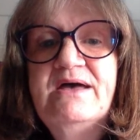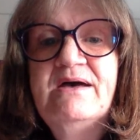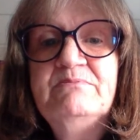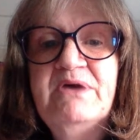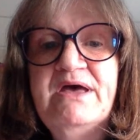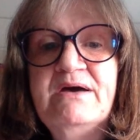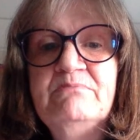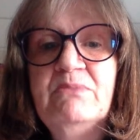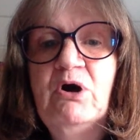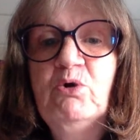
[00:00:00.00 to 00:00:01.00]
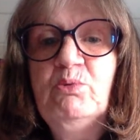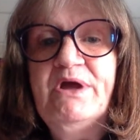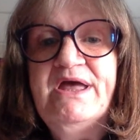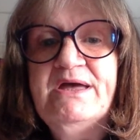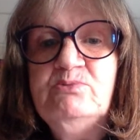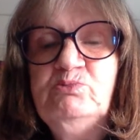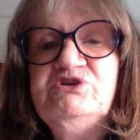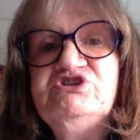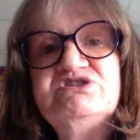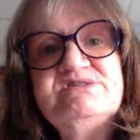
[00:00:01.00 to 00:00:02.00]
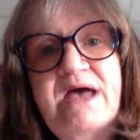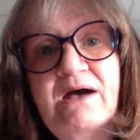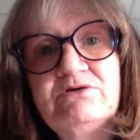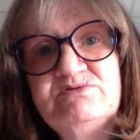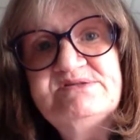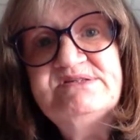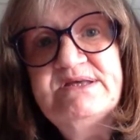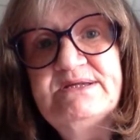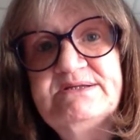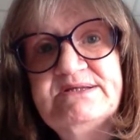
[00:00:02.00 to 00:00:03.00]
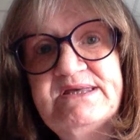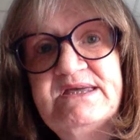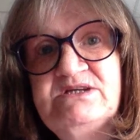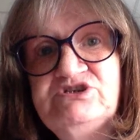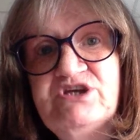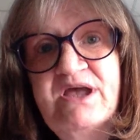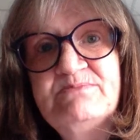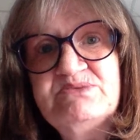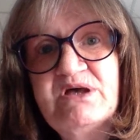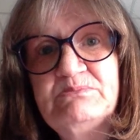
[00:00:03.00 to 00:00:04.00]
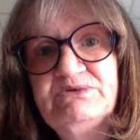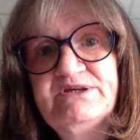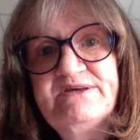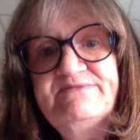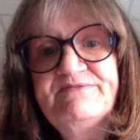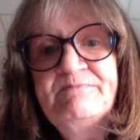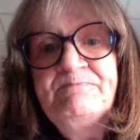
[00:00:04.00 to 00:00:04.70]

M M O N, which is how you see it in King James, I believe.